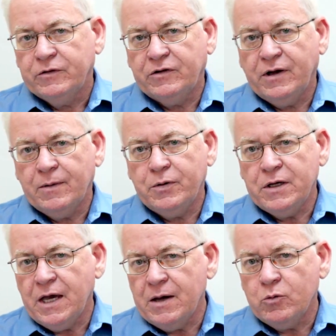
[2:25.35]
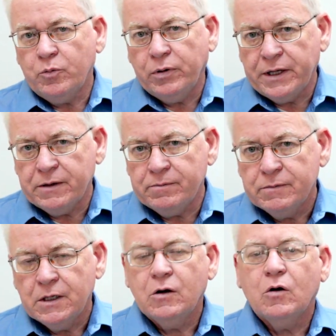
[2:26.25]
CMP cable,
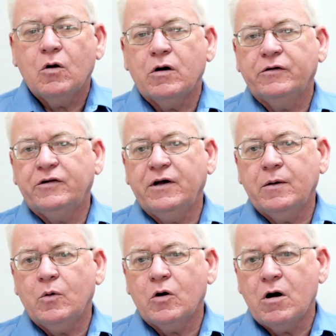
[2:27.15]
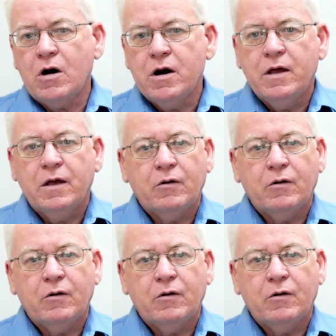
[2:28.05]
plenum, or CMR